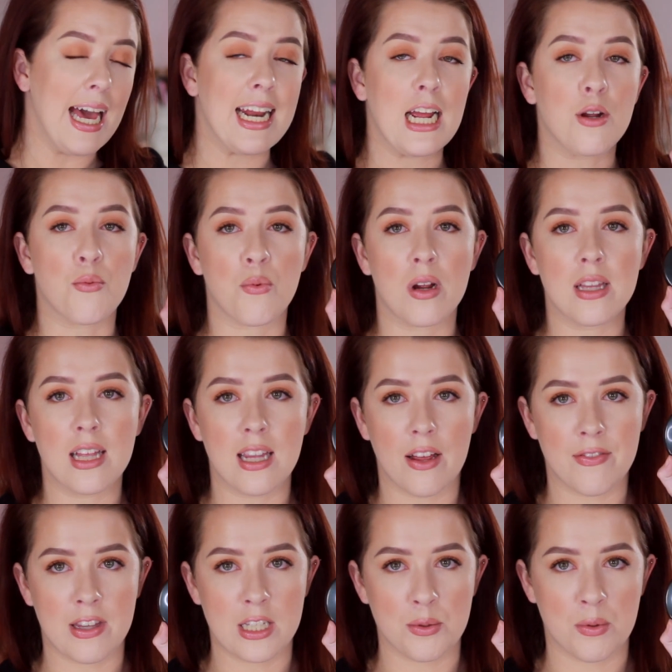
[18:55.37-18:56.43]
and I really
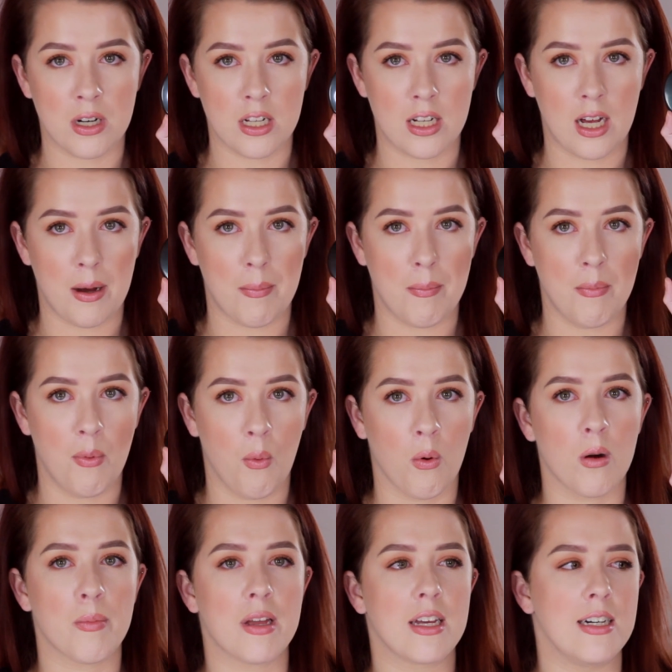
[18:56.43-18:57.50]
love this one a lot
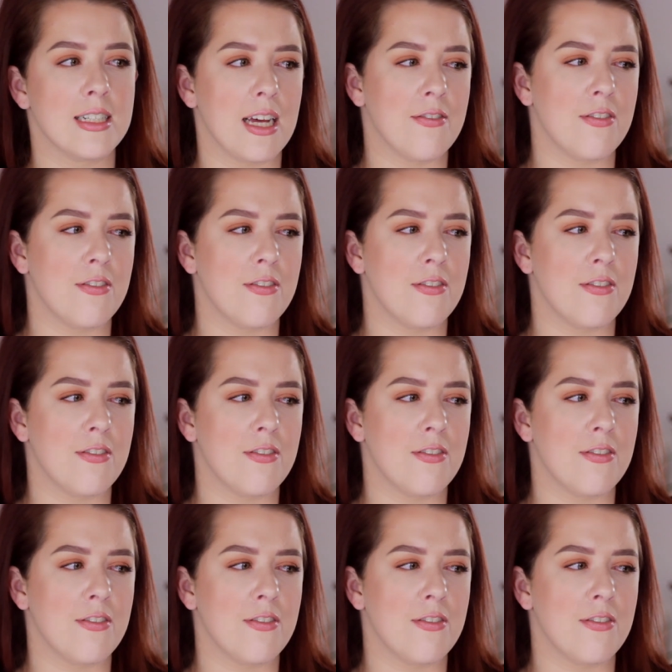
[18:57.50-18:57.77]
more because